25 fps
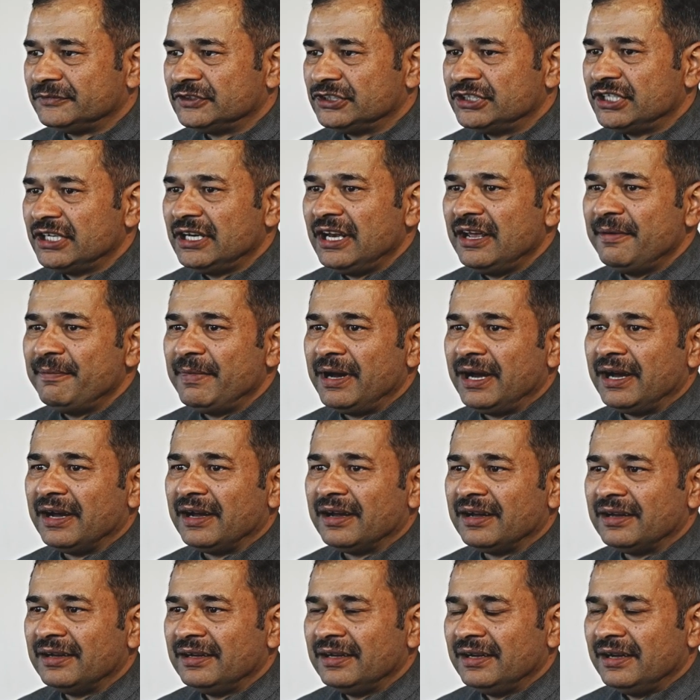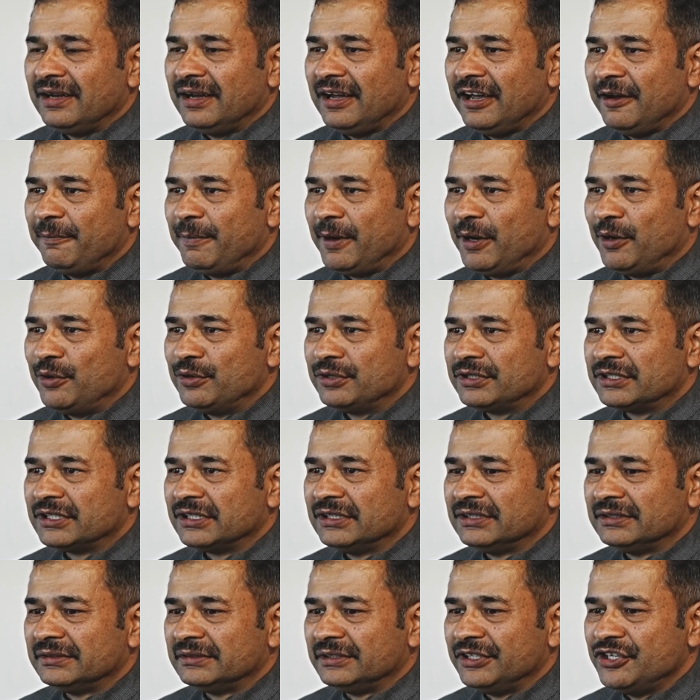dilemma about
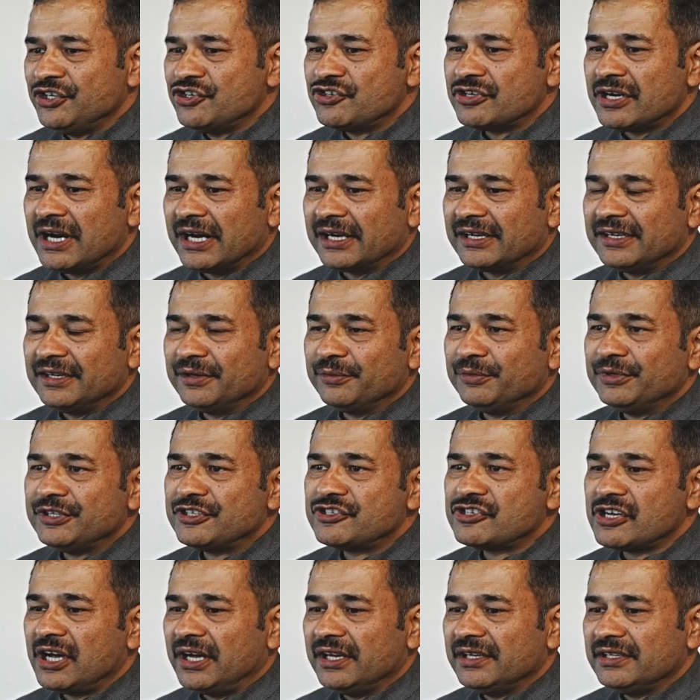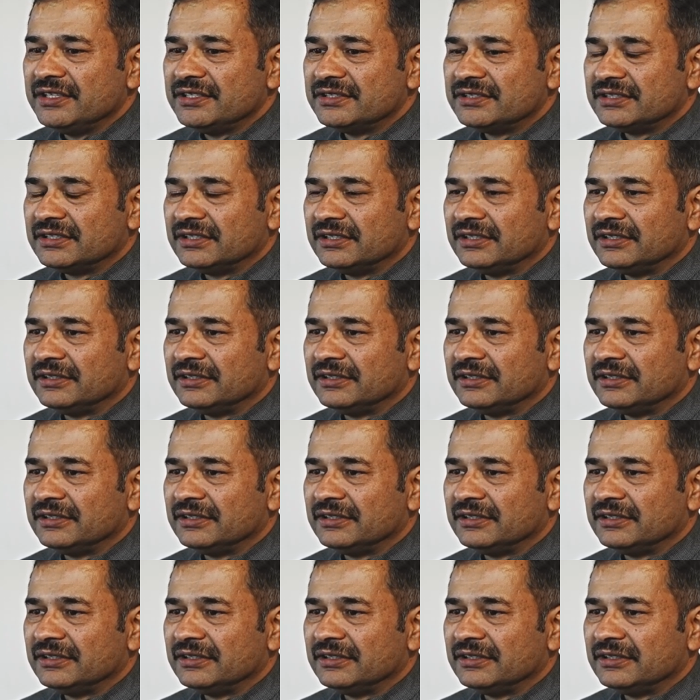interacting with Chinese